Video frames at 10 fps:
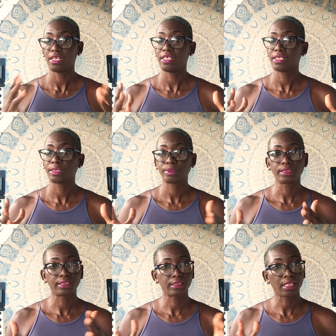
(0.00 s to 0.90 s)
in a
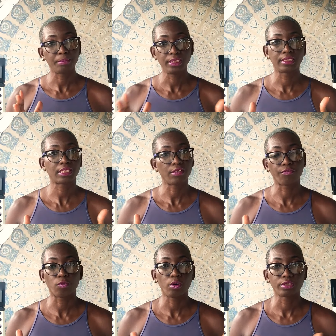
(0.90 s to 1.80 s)

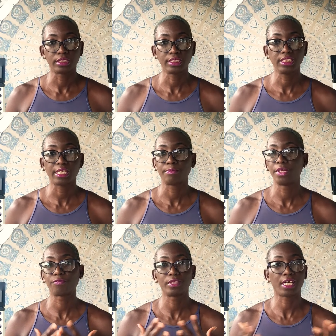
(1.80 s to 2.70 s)
semi-self-quarantine,
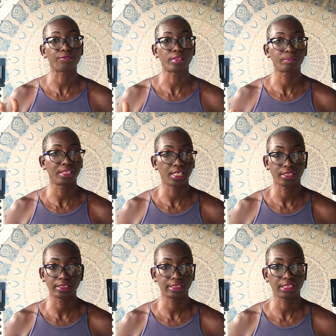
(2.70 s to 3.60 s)
I've not been
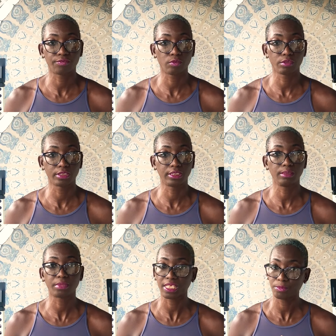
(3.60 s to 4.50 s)
asked to
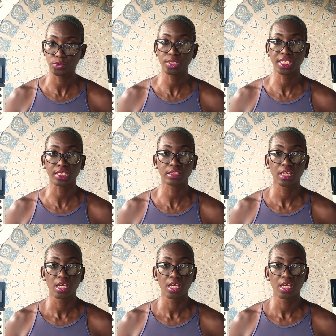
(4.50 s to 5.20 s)
self-quarantine, but I'm doing it